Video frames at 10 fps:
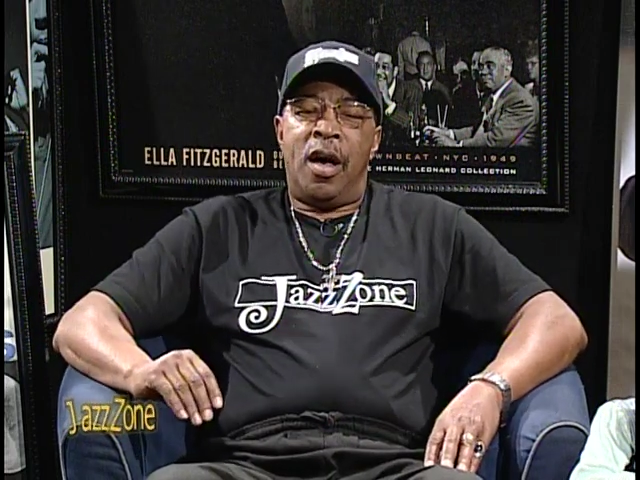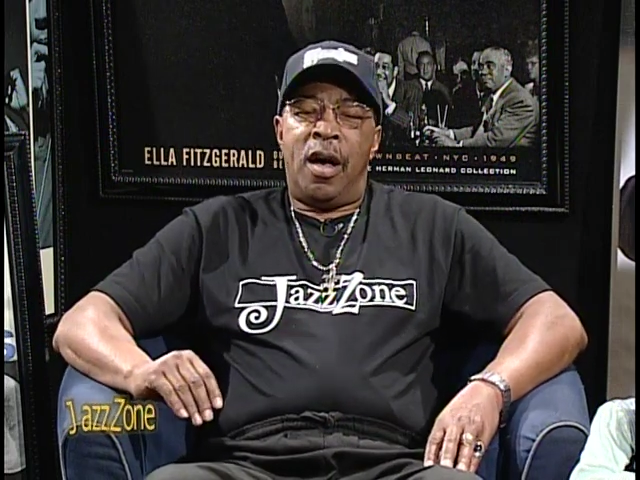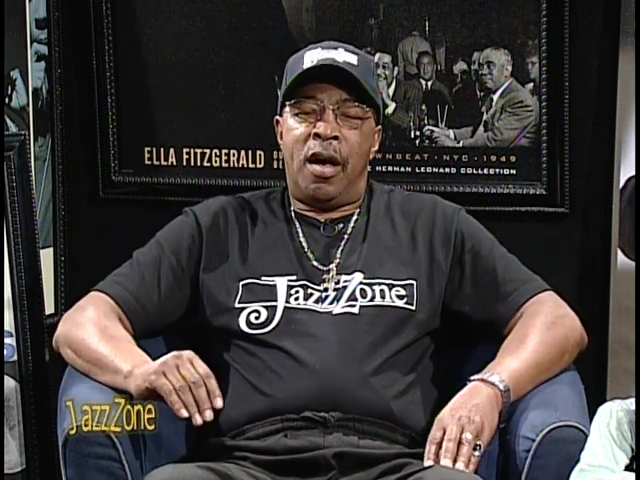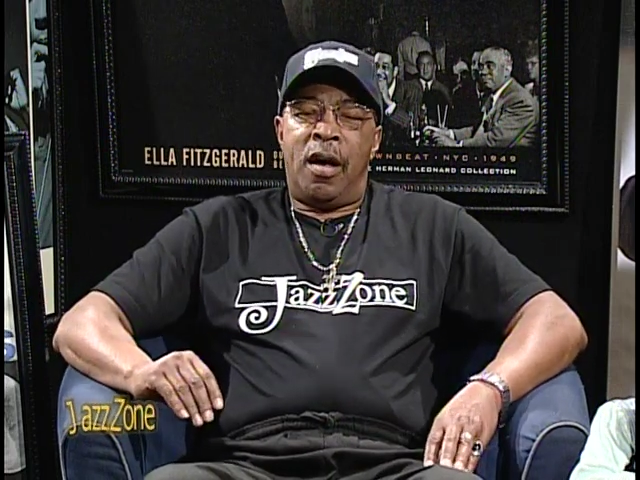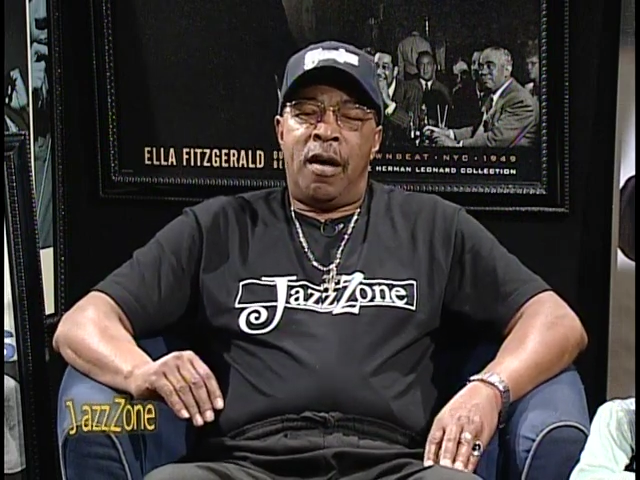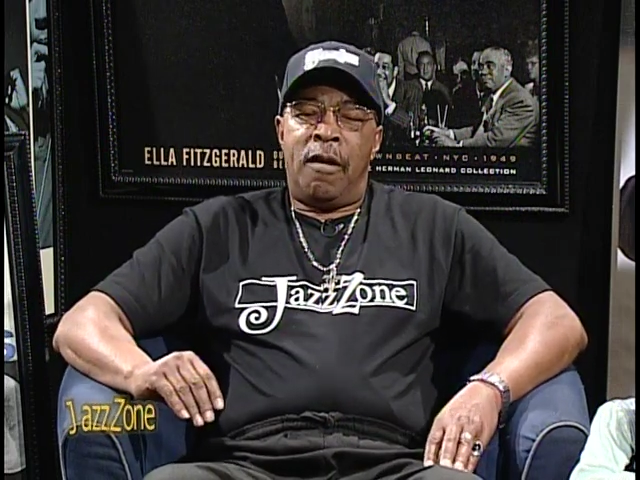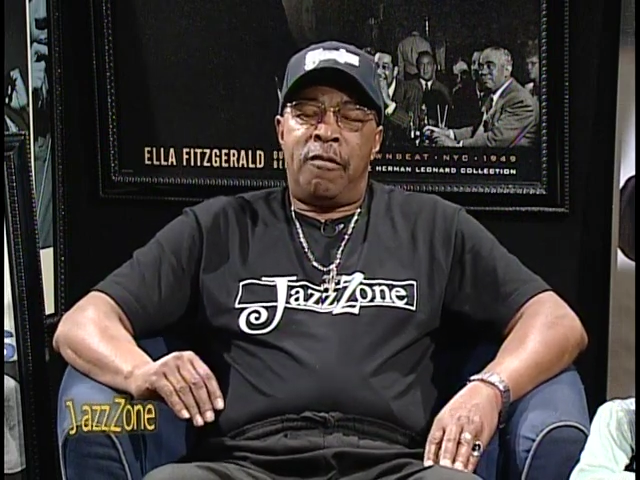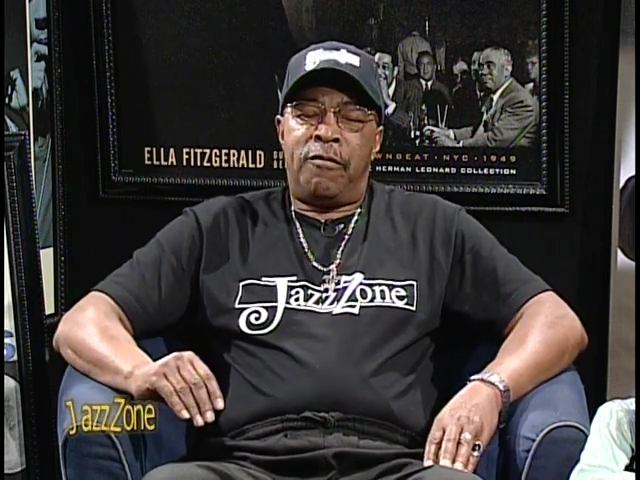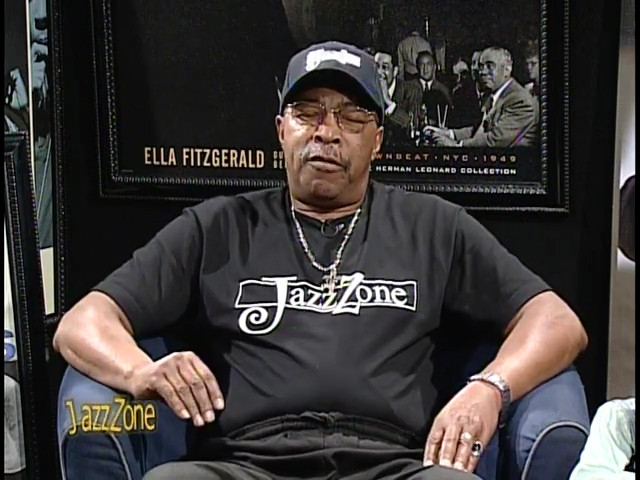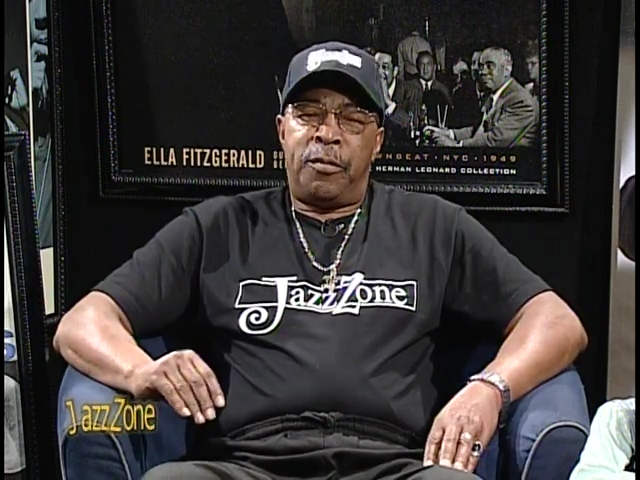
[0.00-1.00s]

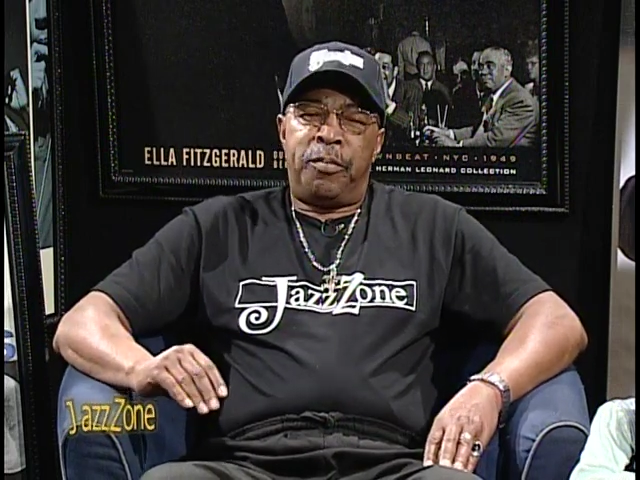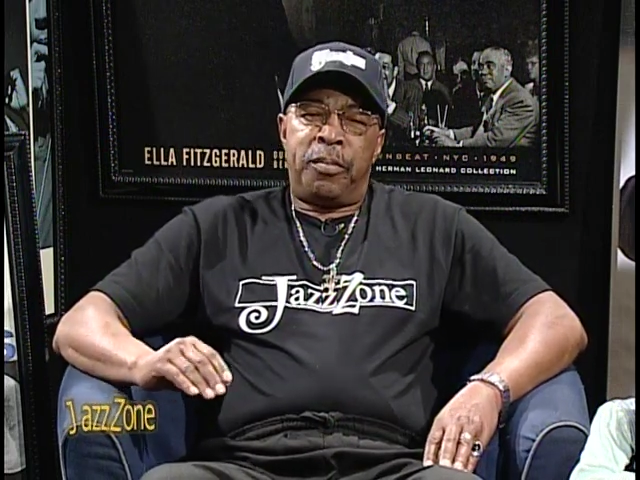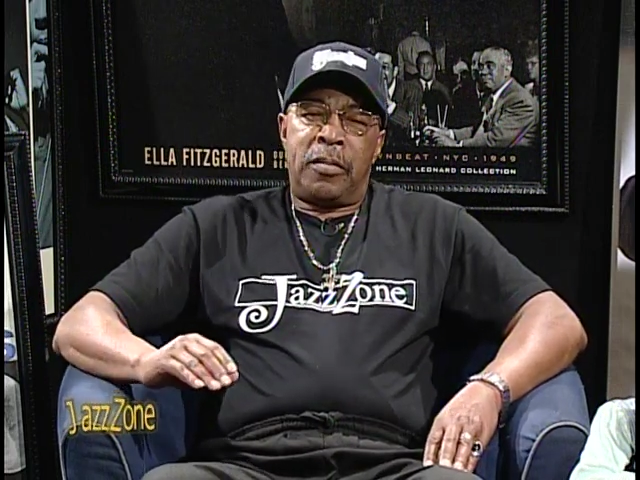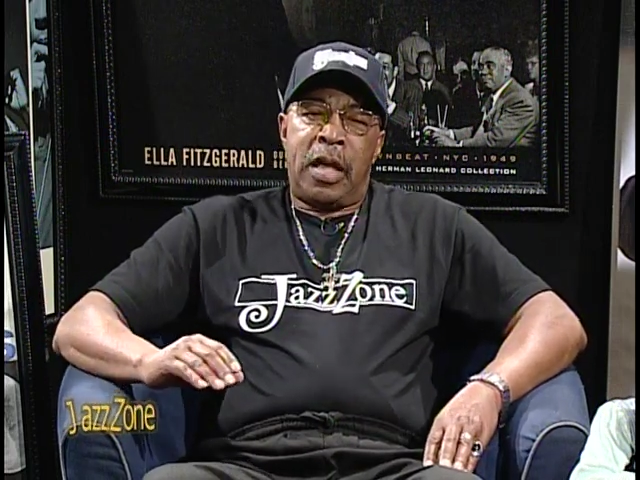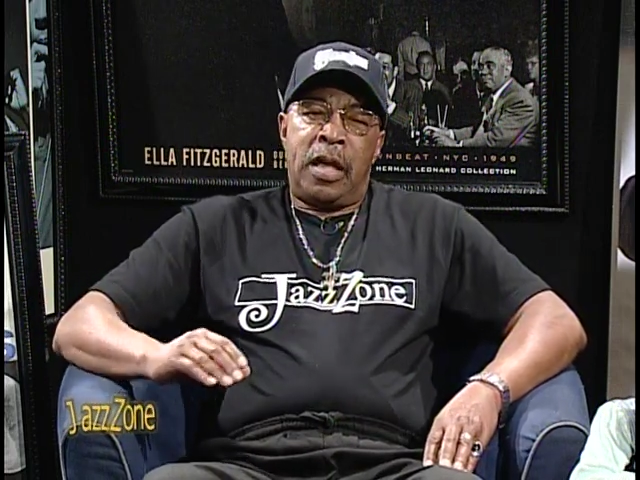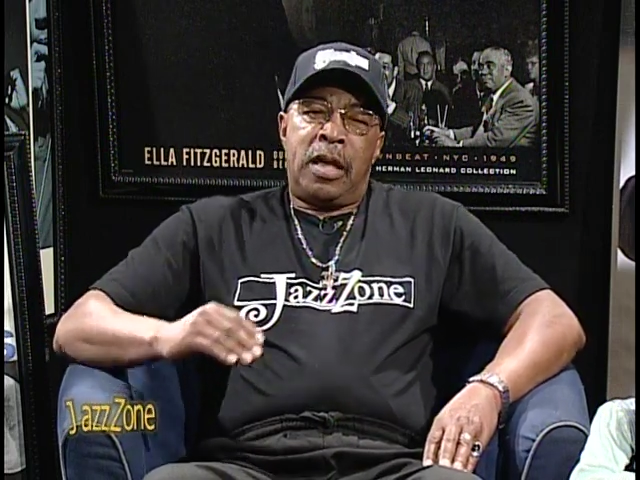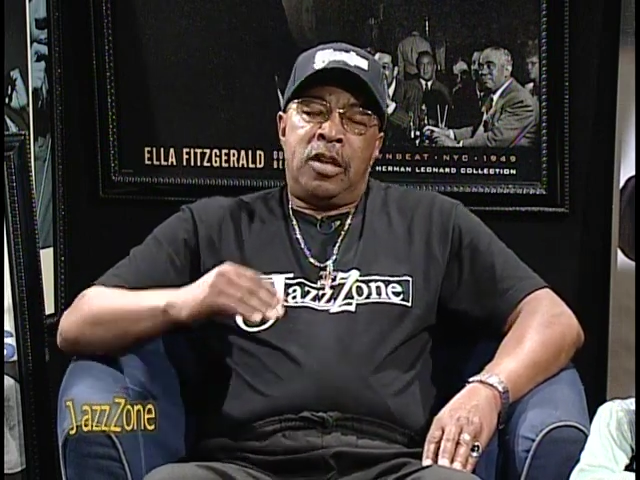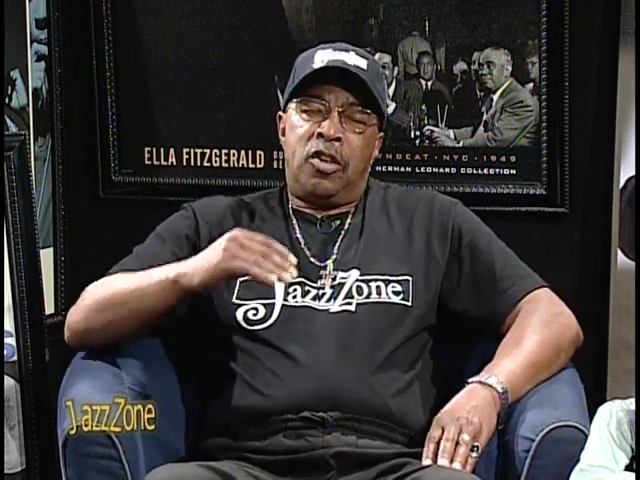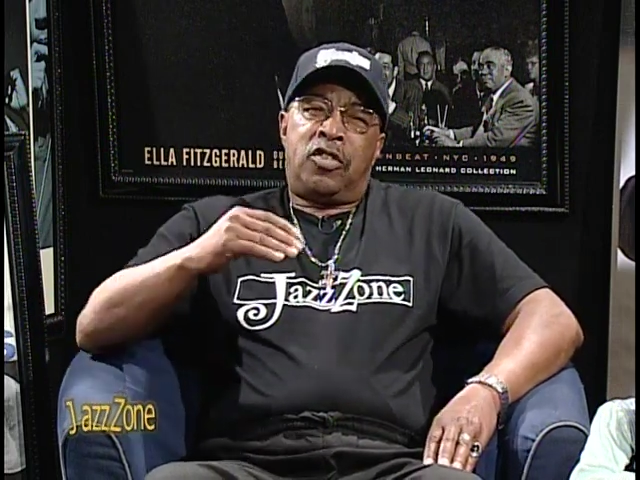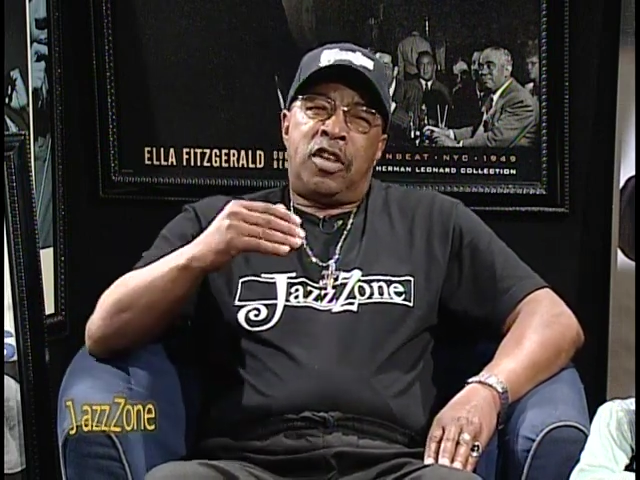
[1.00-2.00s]
of,
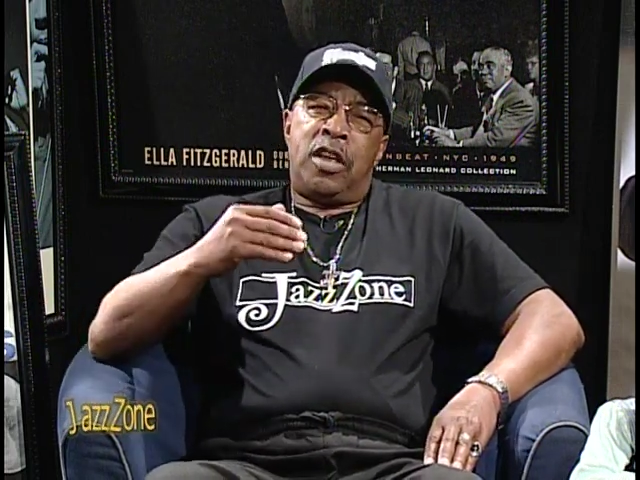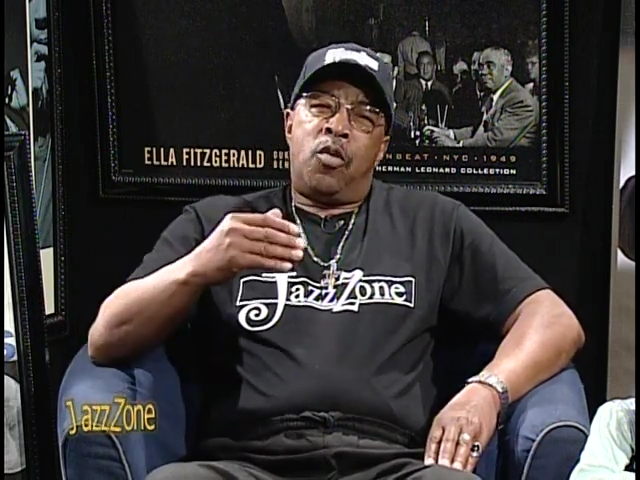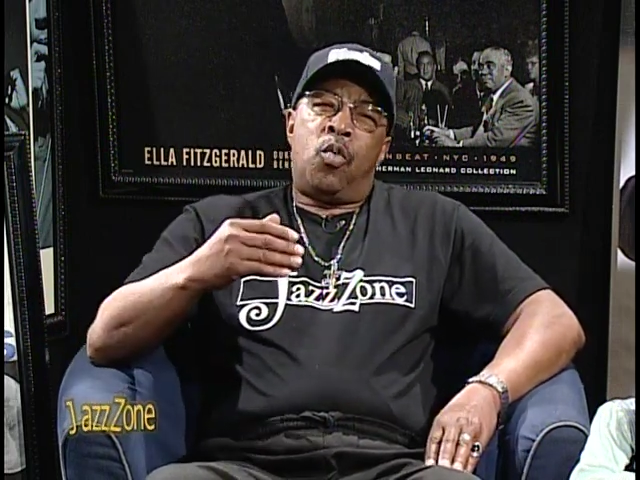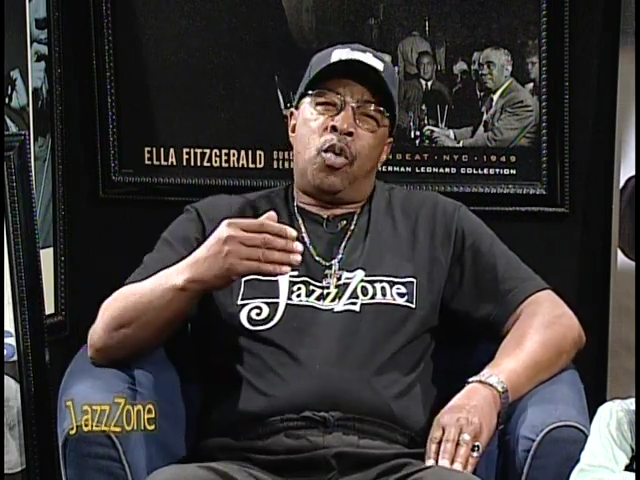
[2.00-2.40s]
you see,